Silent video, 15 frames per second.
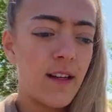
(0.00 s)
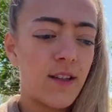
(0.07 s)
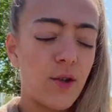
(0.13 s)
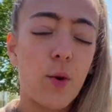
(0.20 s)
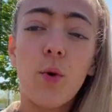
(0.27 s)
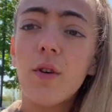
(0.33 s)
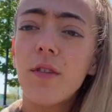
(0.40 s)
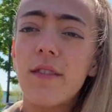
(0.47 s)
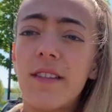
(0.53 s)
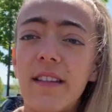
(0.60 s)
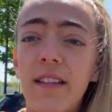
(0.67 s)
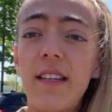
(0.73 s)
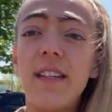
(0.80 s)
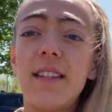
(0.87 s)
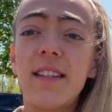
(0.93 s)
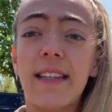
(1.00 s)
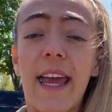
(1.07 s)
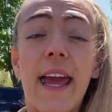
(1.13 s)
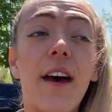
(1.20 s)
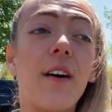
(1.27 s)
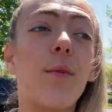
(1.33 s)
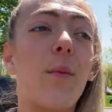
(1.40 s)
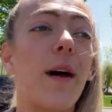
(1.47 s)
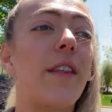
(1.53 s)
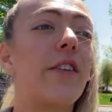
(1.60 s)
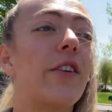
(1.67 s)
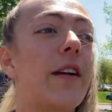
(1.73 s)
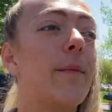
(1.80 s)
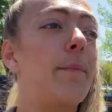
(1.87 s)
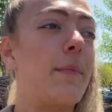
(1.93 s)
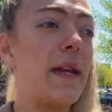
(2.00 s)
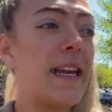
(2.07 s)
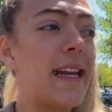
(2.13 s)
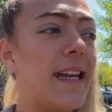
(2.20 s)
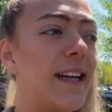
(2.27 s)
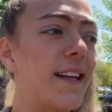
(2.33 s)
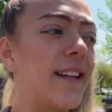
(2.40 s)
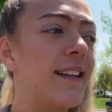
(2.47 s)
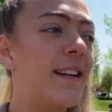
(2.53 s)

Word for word: towards this scale, whether it be,